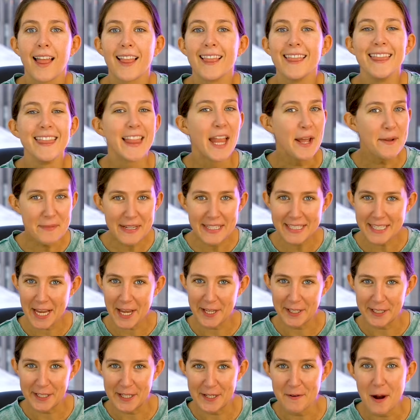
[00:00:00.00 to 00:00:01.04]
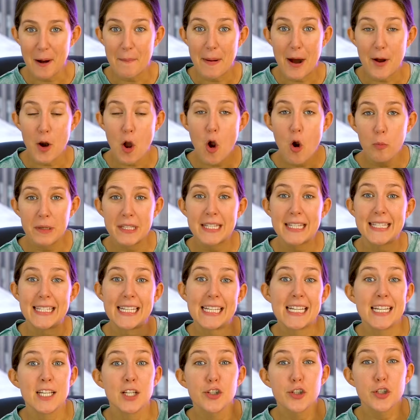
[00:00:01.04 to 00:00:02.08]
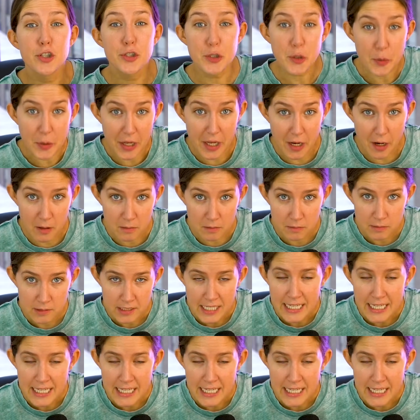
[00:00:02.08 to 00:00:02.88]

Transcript: Let me tell you about OpenSea Studio.